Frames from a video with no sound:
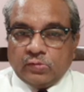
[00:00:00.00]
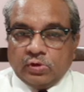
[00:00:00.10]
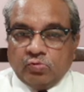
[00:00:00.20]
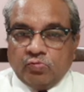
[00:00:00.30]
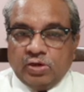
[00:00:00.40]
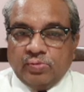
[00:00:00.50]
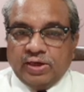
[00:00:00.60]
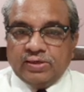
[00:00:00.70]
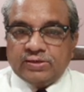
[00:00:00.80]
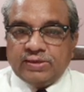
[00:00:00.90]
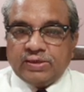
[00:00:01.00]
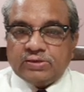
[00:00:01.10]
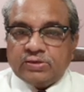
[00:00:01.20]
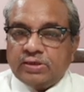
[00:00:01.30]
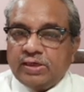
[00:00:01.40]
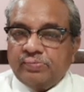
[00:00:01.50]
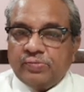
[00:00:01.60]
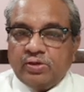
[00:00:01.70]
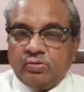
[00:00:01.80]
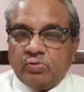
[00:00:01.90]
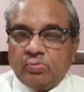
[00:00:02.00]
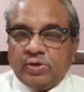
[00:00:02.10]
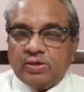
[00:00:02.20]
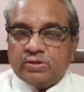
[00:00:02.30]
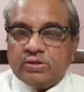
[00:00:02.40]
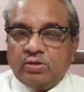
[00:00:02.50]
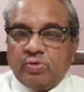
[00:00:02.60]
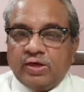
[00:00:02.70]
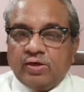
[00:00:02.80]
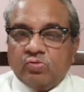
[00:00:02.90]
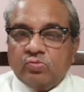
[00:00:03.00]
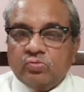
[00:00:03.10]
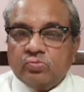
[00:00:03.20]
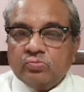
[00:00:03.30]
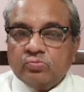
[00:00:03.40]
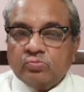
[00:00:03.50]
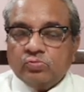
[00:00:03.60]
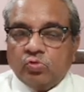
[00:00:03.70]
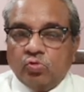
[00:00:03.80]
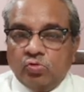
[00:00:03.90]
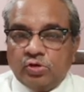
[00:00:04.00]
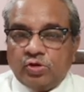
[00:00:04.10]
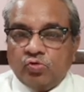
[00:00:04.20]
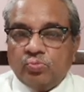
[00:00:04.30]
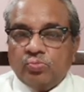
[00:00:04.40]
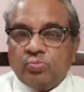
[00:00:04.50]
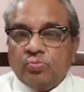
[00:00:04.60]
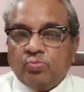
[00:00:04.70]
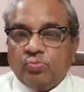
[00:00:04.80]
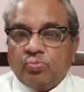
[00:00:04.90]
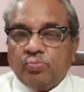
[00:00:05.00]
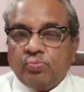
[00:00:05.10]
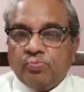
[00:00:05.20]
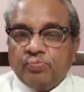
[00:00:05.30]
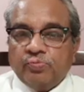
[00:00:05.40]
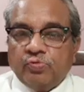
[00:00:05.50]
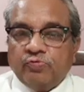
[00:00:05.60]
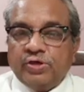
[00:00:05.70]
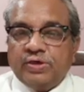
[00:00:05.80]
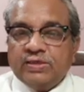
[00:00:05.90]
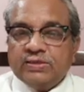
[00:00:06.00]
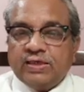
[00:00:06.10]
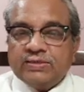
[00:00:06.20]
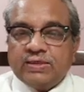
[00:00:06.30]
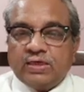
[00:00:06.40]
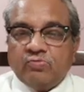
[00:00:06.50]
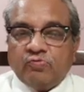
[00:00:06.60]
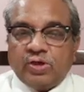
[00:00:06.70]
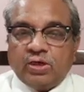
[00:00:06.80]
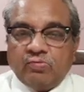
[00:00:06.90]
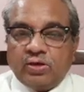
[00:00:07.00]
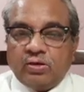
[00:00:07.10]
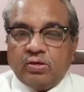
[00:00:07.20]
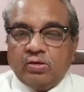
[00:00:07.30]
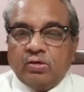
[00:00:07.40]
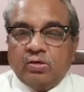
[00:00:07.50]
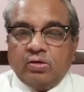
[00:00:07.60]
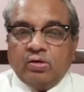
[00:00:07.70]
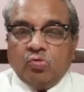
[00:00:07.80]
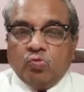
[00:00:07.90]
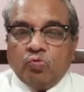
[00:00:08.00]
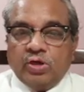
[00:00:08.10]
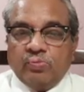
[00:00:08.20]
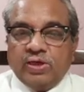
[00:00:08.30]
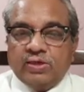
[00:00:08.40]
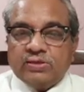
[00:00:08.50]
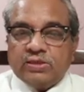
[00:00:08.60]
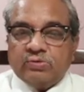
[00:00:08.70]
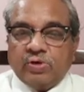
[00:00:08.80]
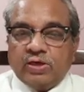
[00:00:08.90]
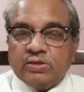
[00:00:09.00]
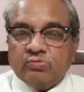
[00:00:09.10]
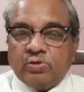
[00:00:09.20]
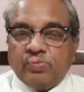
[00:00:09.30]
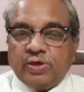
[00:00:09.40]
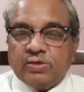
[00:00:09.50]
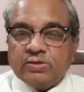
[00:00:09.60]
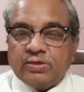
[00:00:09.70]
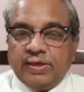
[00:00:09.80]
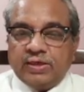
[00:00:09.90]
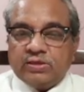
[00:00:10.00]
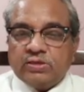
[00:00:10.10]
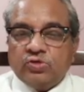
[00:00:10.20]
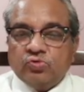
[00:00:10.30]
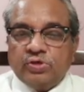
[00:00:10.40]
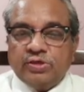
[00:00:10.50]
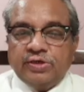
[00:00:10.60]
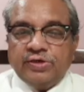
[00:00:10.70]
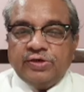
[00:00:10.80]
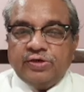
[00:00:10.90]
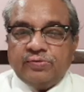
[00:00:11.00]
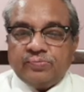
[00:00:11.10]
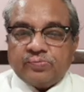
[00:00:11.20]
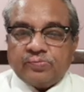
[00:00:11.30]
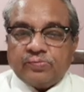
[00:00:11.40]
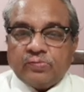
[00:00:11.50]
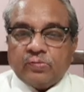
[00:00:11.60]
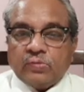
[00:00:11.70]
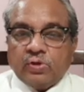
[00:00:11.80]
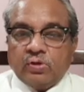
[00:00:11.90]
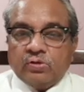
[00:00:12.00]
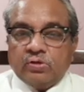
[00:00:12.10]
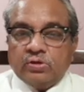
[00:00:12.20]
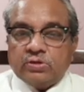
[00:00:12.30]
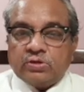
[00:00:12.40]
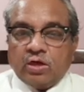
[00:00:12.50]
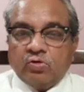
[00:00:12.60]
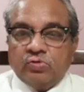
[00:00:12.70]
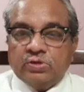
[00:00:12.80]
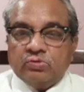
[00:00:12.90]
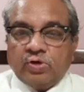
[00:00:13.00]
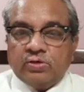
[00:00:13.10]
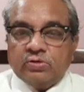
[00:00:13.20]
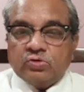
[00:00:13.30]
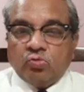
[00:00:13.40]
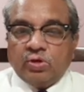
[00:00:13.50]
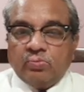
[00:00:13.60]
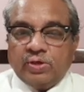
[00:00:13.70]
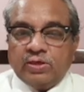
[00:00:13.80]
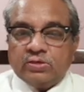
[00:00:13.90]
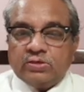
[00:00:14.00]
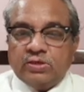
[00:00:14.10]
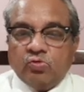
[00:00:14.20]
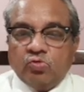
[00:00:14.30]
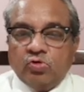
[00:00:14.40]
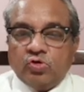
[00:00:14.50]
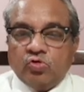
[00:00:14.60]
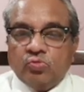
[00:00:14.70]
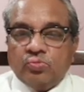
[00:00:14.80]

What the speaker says: 1 minus x, same thing, 1 minus t by tau whole cube when t is less than 1 hour. 1 minus x bar is 1 minus x into e dt. This tau is 1, so 1 minus t whole cube.